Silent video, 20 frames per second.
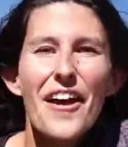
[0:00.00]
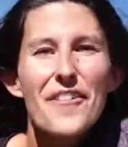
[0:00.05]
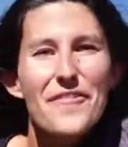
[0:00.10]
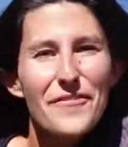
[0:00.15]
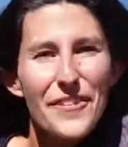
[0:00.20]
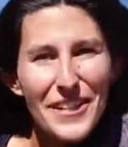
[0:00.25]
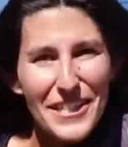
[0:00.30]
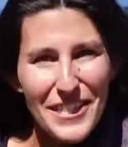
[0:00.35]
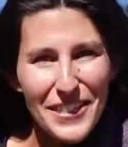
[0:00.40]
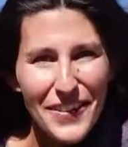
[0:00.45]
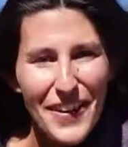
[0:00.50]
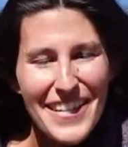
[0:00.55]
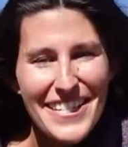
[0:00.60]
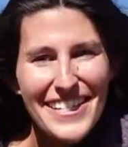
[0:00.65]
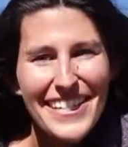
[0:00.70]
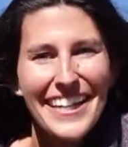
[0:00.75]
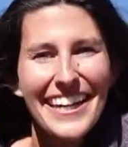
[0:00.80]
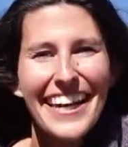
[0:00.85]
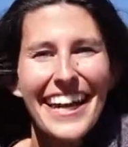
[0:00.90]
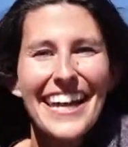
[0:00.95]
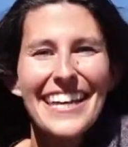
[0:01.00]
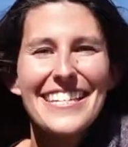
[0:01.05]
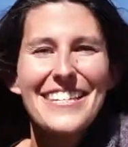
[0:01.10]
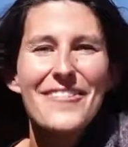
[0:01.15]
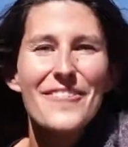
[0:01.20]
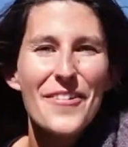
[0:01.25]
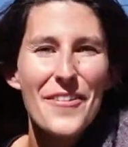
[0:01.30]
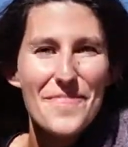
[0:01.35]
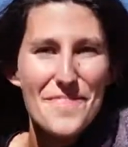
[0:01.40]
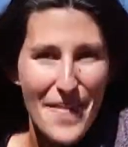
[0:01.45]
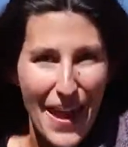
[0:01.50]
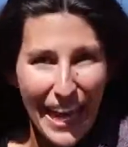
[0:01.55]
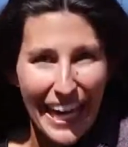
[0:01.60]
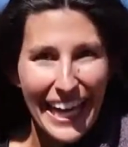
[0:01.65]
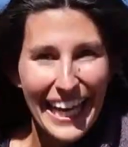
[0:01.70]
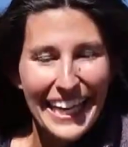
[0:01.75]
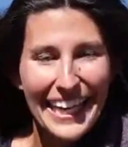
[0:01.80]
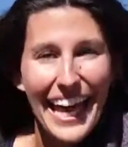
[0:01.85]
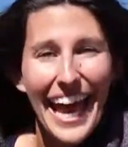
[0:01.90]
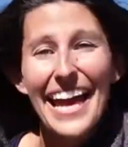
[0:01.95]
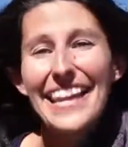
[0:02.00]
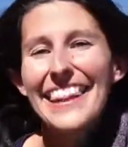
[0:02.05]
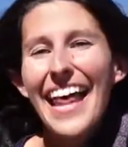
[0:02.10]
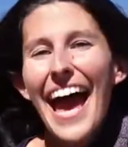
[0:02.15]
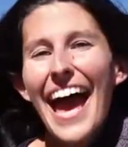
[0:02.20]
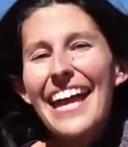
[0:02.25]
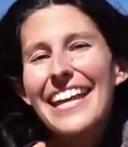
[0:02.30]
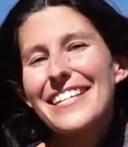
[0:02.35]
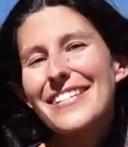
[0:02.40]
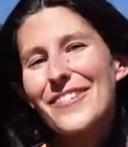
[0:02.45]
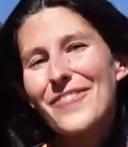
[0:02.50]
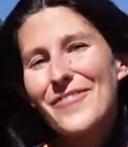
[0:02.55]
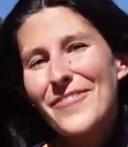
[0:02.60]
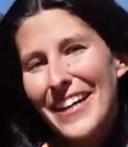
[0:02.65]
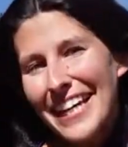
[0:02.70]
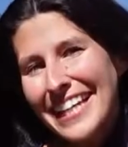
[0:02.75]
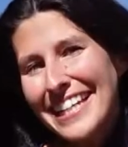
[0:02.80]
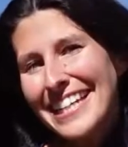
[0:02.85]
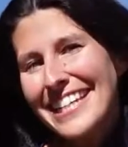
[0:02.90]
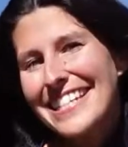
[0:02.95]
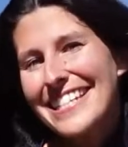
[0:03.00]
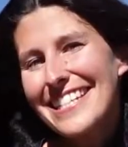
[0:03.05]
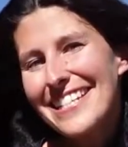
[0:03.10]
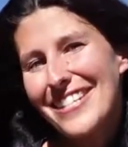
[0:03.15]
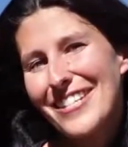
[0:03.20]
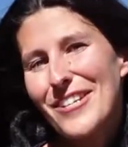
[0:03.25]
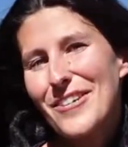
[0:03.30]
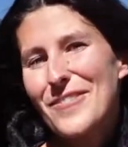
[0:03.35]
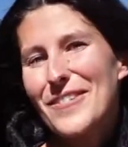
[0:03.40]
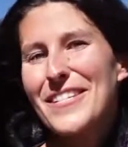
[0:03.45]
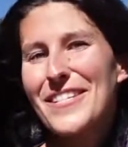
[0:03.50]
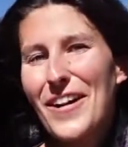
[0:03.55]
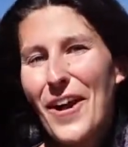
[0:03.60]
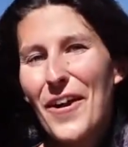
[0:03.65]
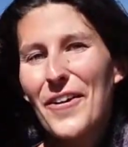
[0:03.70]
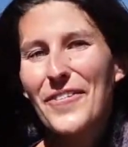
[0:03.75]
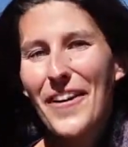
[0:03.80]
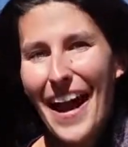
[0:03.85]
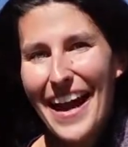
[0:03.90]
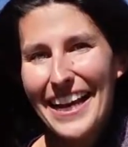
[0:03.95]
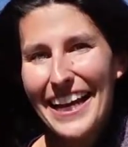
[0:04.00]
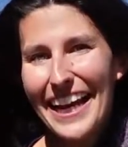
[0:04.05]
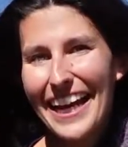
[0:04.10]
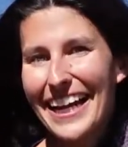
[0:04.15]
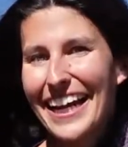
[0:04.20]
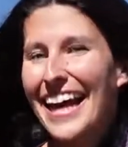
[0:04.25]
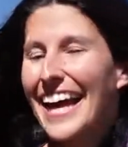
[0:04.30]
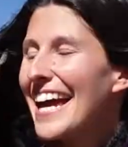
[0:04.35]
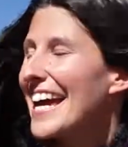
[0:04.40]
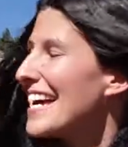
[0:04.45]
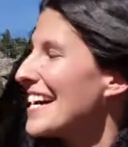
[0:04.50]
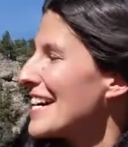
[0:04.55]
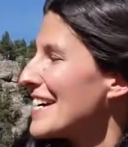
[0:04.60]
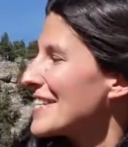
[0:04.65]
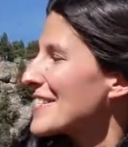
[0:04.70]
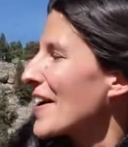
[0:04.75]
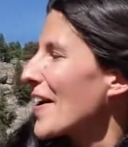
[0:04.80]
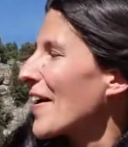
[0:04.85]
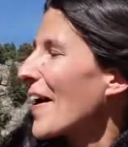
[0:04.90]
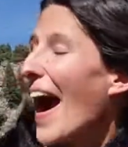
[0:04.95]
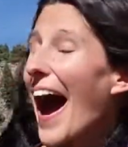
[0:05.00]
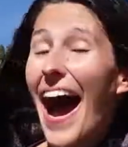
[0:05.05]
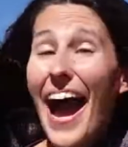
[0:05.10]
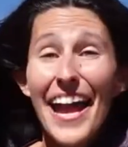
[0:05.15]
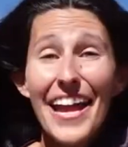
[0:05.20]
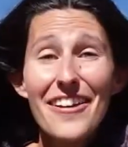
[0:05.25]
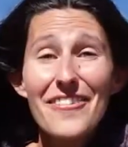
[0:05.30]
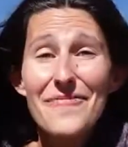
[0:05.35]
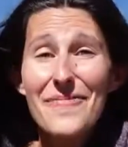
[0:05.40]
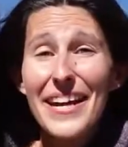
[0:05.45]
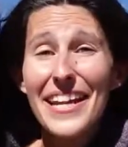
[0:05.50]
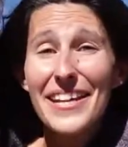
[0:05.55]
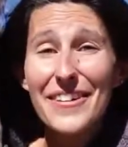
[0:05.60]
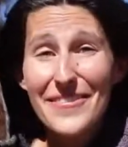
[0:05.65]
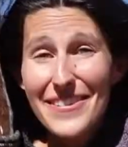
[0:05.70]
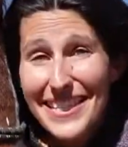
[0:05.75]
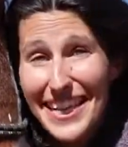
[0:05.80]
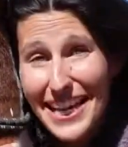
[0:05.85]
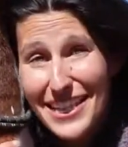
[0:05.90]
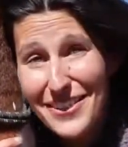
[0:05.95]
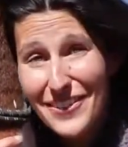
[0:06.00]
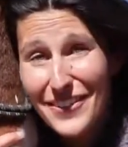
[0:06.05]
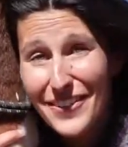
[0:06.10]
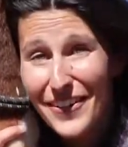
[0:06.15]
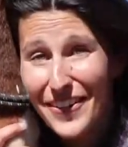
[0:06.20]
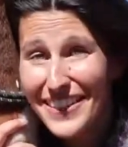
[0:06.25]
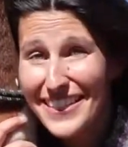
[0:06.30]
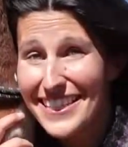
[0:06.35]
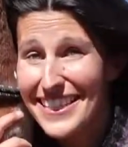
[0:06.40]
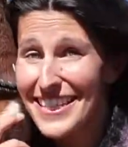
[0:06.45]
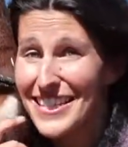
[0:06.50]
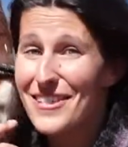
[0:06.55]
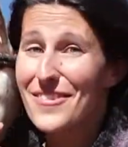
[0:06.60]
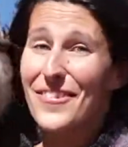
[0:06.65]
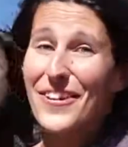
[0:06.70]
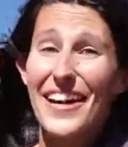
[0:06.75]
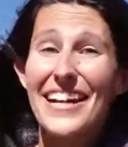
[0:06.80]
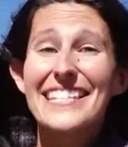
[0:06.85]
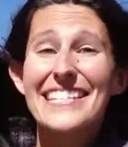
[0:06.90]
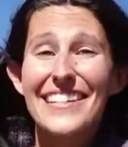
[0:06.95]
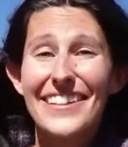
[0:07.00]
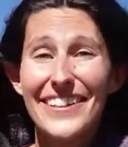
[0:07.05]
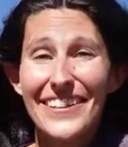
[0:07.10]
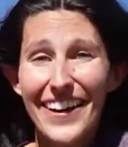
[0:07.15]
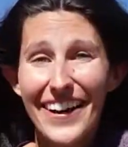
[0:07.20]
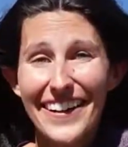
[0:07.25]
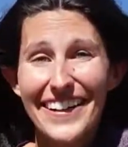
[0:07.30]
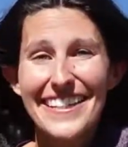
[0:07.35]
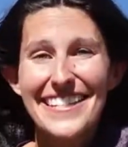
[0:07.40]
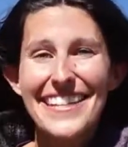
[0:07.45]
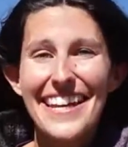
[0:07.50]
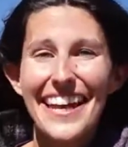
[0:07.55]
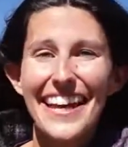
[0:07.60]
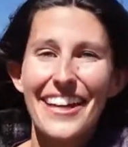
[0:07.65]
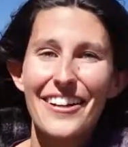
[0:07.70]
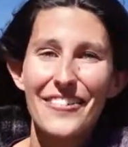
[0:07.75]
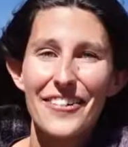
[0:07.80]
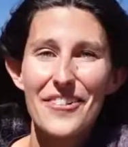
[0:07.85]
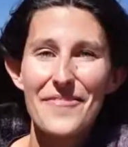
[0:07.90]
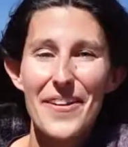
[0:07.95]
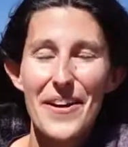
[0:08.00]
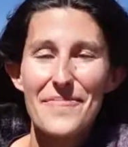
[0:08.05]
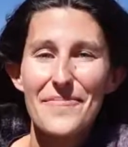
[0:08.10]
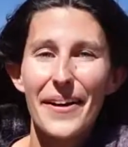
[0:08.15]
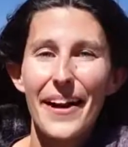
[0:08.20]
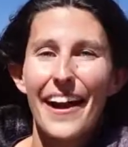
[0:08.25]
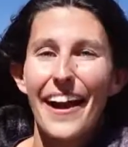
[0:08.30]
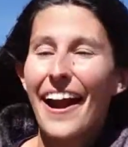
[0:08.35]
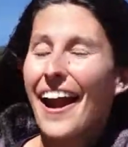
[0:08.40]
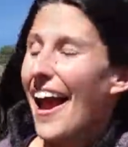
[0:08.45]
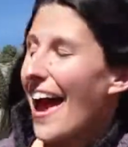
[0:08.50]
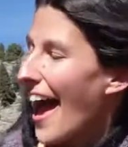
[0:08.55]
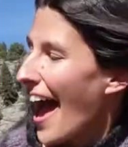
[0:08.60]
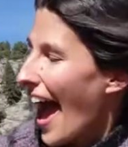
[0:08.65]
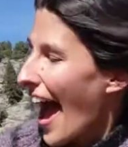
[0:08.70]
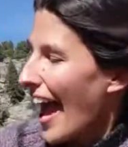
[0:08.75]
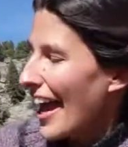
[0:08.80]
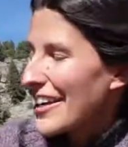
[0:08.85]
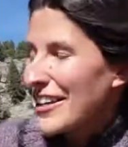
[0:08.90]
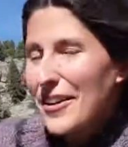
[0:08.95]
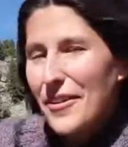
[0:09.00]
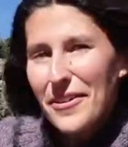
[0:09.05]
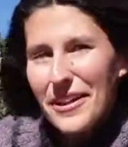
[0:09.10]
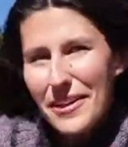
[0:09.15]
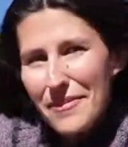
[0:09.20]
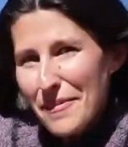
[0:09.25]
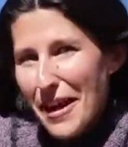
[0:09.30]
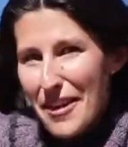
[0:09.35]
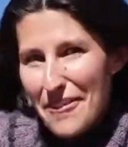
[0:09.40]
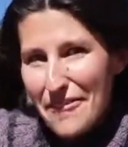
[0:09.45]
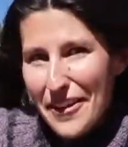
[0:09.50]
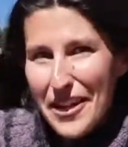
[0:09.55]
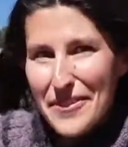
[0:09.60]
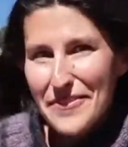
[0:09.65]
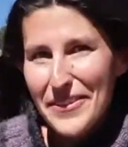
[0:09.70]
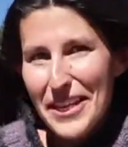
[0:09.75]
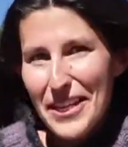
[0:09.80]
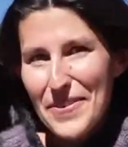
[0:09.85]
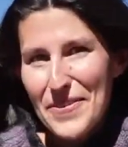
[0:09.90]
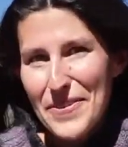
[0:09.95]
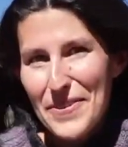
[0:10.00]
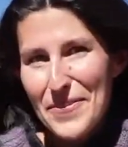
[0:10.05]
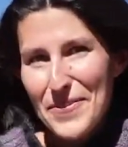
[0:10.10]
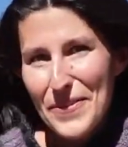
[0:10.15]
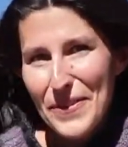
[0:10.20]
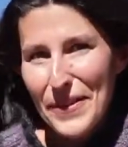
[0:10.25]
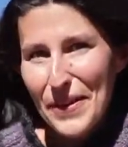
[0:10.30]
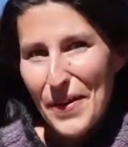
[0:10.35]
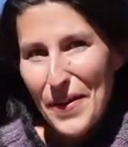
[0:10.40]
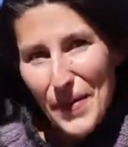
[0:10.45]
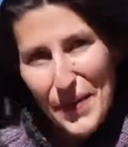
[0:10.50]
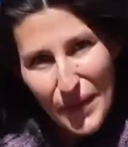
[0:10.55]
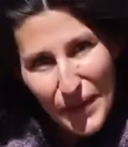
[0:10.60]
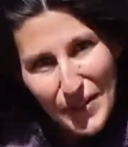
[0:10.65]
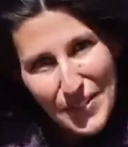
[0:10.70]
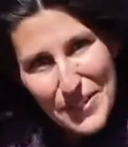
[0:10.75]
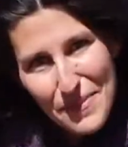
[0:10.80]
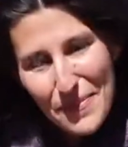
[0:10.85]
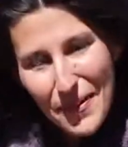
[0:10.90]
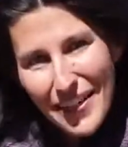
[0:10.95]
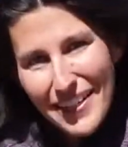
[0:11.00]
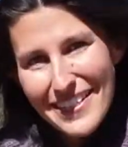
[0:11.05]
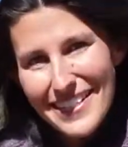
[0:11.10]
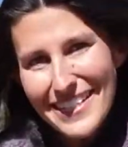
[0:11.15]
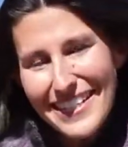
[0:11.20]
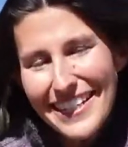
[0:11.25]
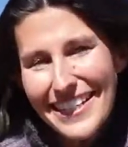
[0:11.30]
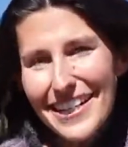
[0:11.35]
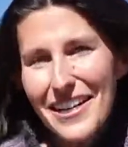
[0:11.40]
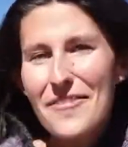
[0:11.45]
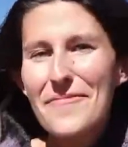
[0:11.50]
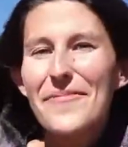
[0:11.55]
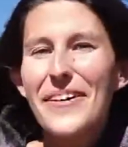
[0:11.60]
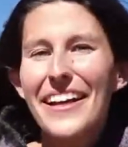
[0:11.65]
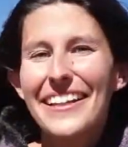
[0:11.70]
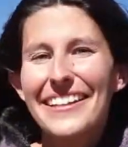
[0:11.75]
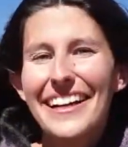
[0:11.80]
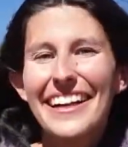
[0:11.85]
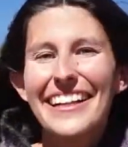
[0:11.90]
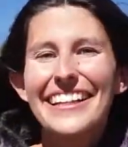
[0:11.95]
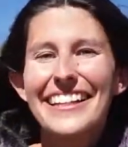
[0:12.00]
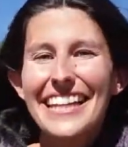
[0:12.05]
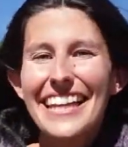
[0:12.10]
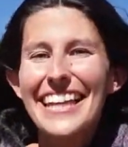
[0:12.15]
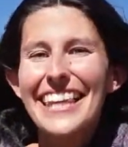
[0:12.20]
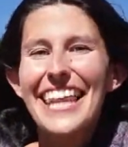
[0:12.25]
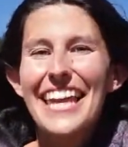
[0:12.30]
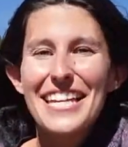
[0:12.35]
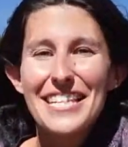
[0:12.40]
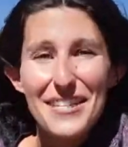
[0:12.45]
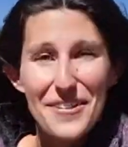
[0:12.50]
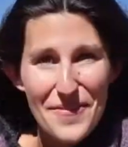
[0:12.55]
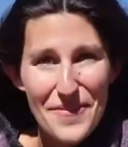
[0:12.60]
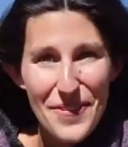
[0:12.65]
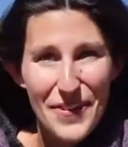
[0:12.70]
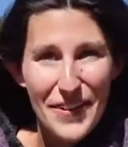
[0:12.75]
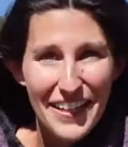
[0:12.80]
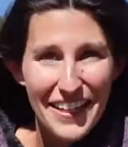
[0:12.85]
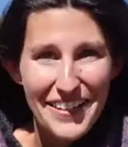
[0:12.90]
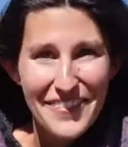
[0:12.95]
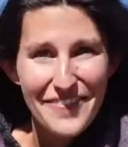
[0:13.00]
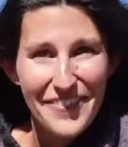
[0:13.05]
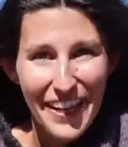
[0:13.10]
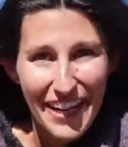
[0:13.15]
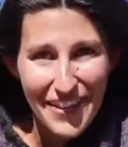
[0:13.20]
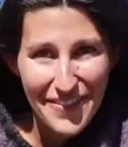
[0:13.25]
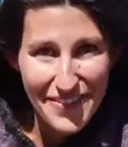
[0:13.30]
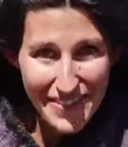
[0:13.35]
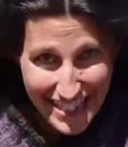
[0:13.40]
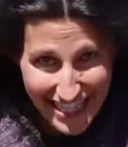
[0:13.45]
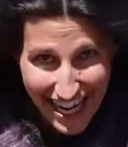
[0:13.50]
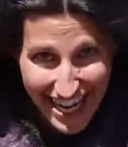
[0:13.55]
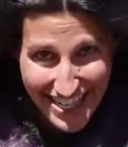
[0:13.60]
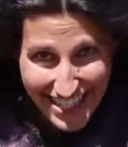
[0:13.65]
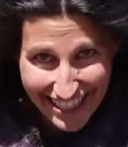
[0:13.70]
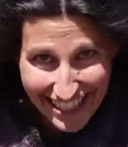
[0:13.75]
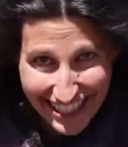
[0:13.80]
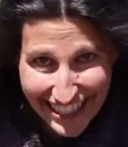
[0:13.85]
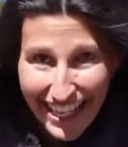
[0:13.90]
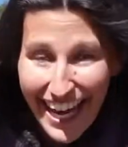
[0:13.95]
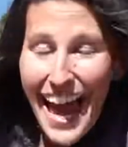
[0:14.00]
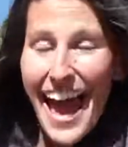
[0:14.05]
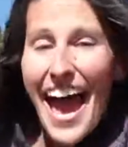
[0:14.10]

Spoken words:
First question is from Megan, and that is, when did you start riding? So I have been obsessed with horses for as long as I can remember, and no one in my family was really a horse person, but luckily they supported my obsession,